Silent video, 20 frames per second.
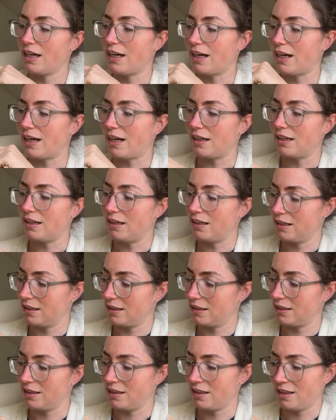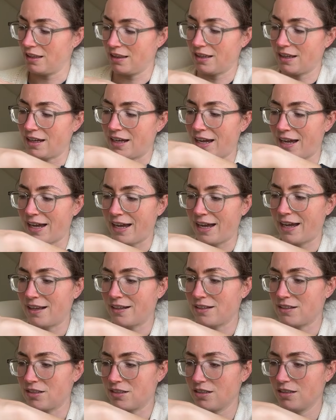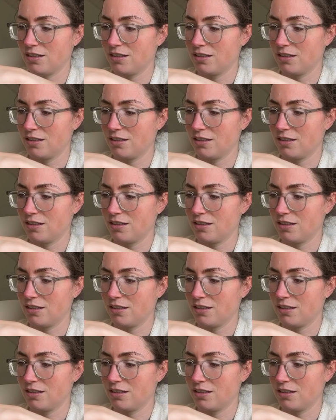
I either had